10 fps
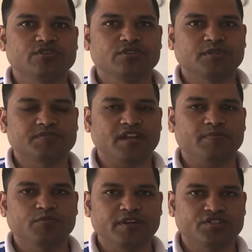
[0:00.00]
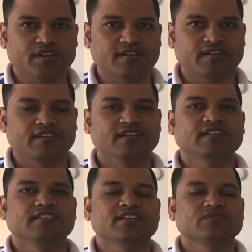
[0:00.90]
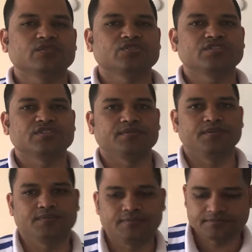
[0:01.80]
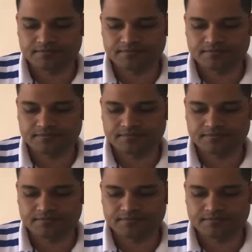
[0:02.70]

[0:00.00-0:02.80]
Also subscribe to my channel. Thanks for watching this video.